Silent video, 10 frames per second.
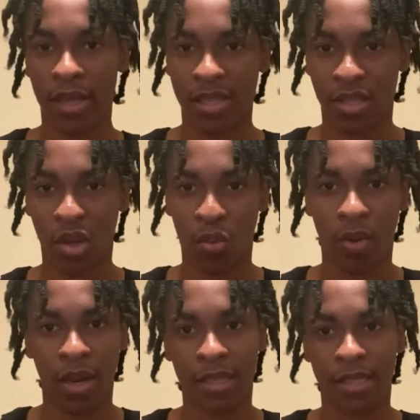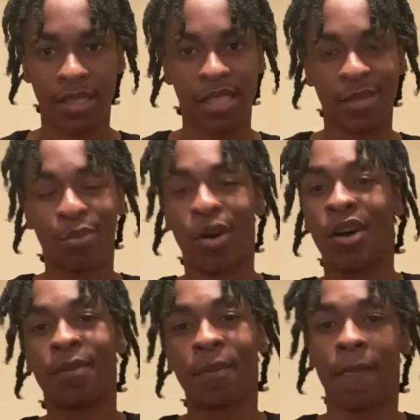and so ready to just
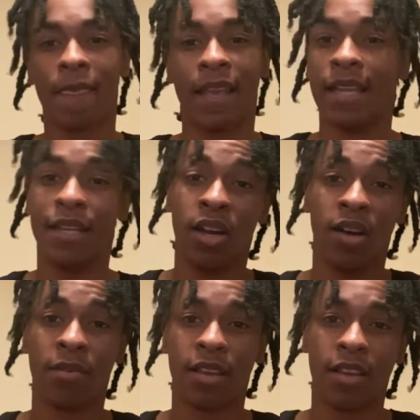pump and dump